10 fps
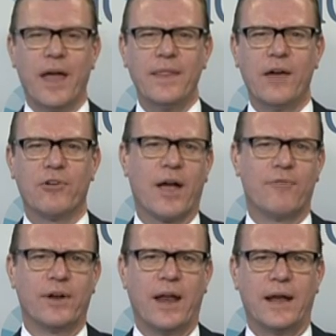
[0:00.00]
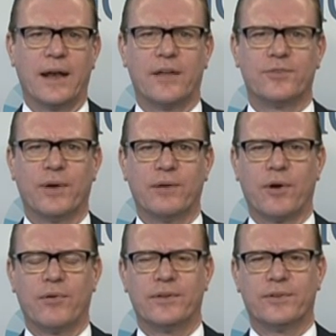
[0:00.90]
had that recovery late last week
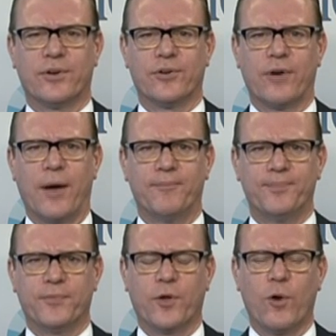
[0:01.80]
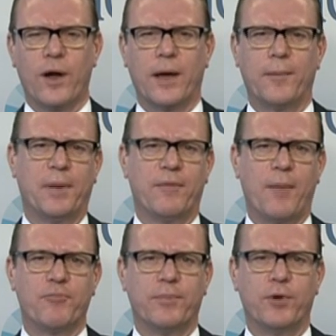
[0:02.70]
where we saw quite a bit of
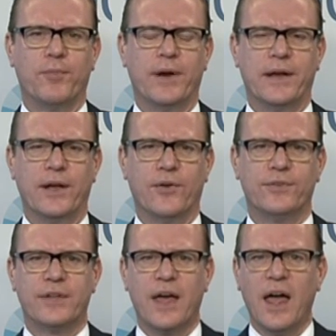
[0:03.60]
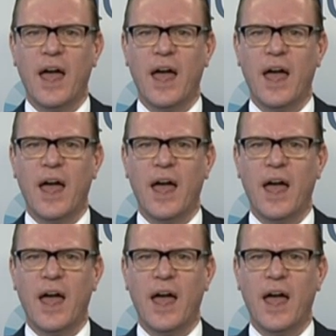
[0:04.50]
upward movement in yields.